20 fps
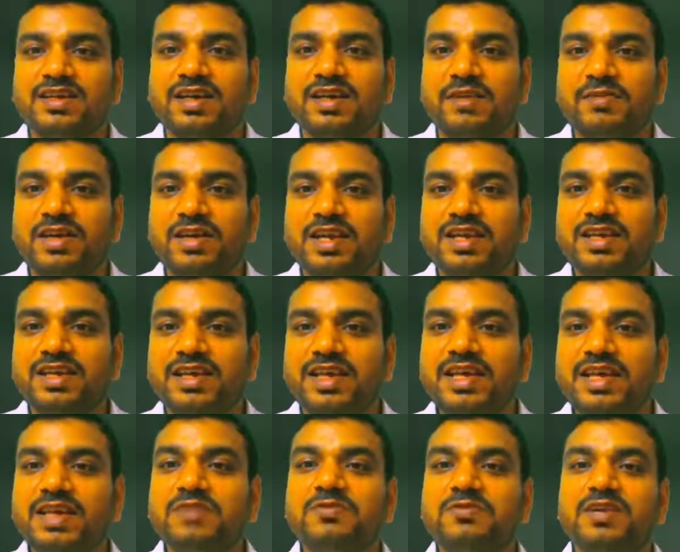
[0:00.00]
covering
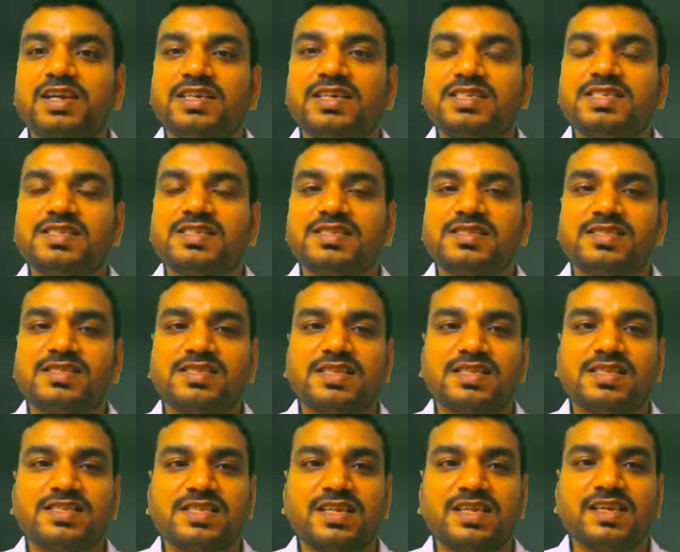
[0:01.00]
equal
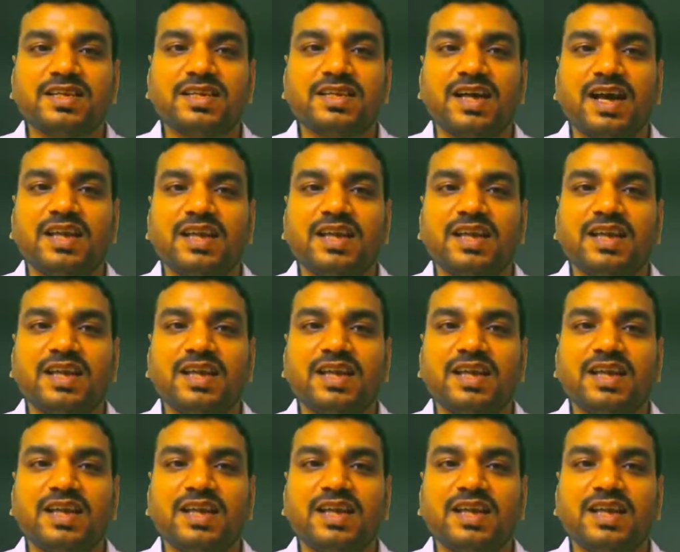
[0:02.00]
distances in